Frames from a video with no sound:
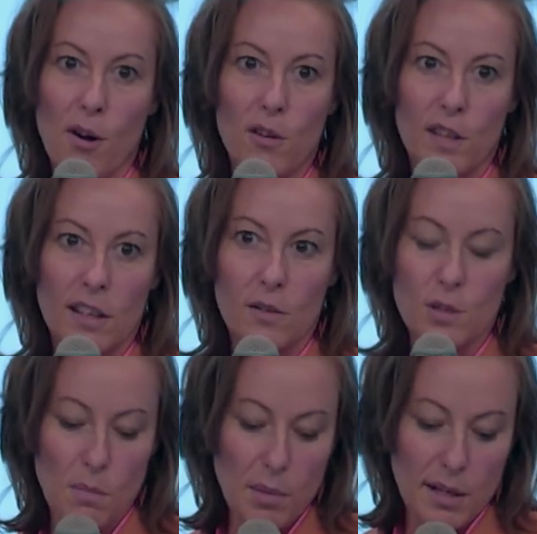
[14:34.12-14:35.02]
of it, and
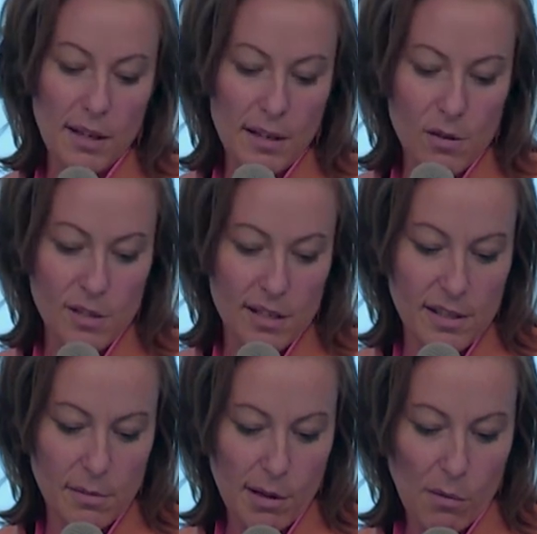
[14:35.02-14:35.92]
there's a big
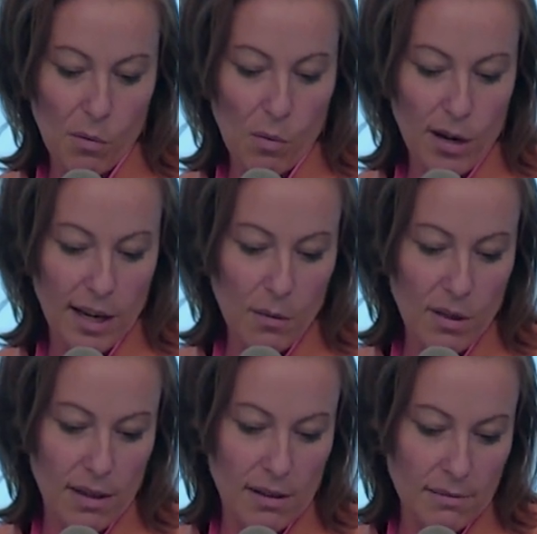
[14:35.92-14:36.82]
ecosystem that we're working
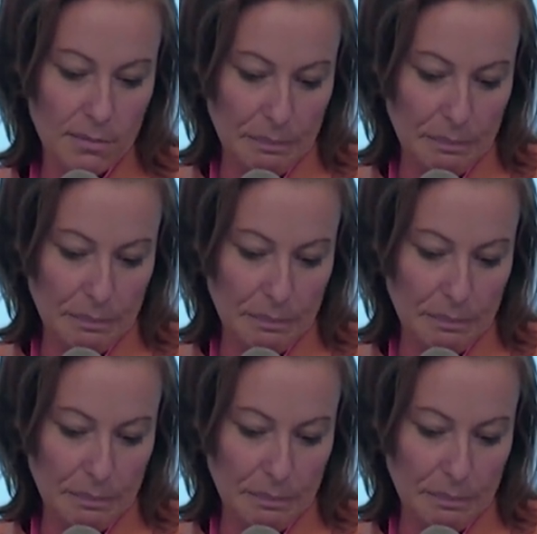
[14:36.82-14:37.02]
within.